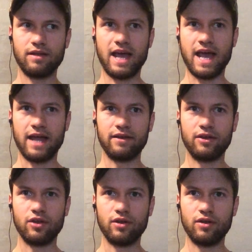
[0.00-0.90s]
at
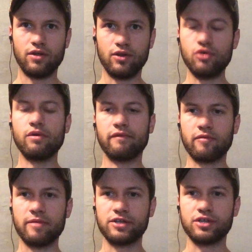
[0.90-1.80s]
new
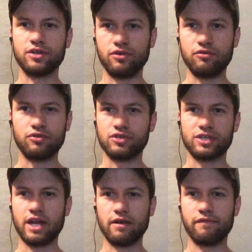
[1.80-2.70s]
information, you just
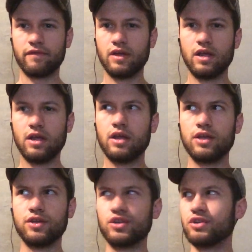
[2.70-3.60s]
kind of
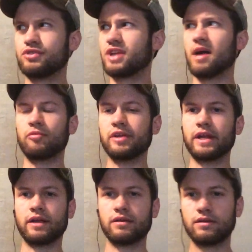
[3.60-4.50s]
you stop
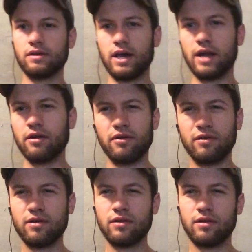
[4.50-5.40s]
reading. I don't know.
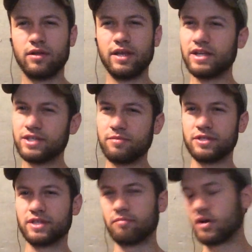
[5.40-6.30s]

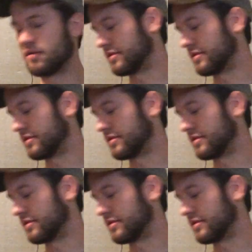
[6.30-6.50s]
ENTPs can probably